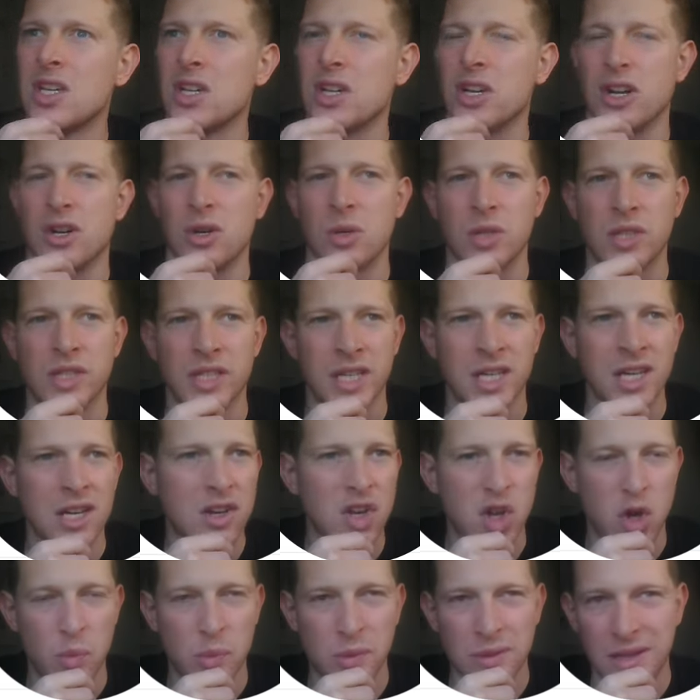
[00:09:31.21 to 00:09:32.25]
holding a
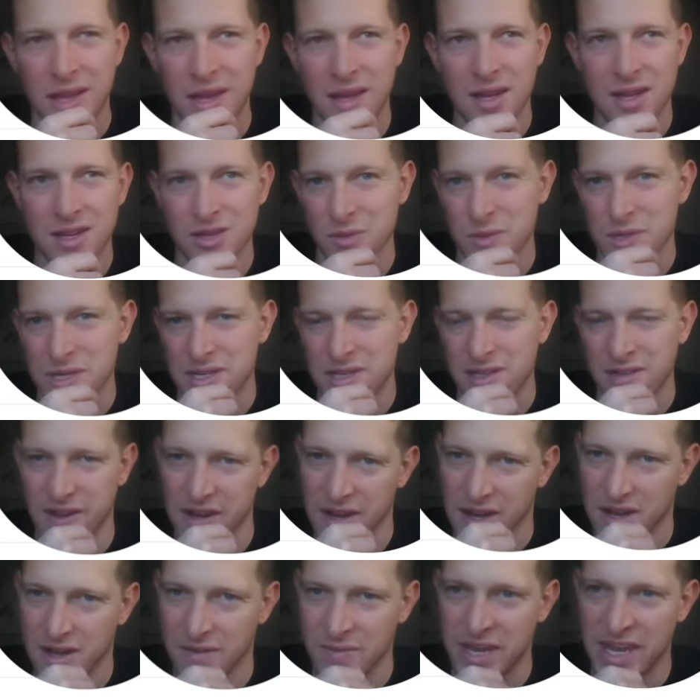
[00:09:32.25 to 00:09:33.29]
couple years worth of
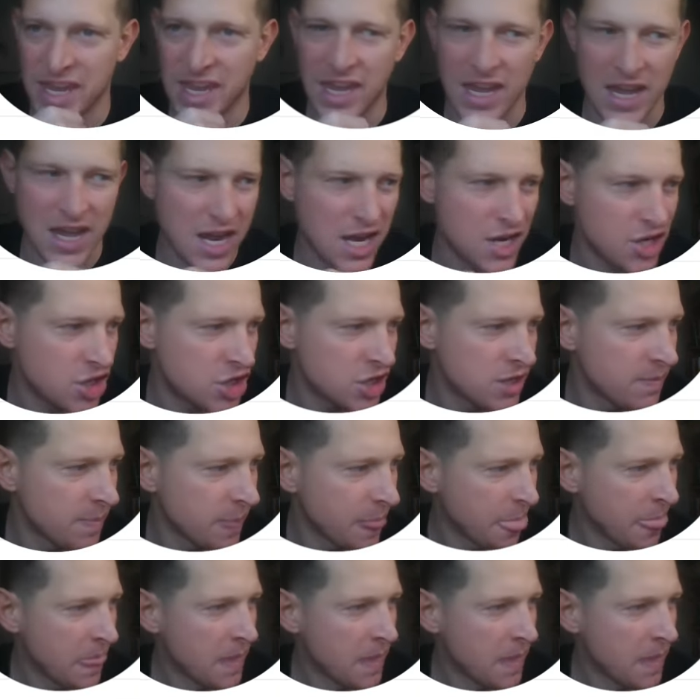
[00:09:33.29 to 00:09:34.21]
income in cash,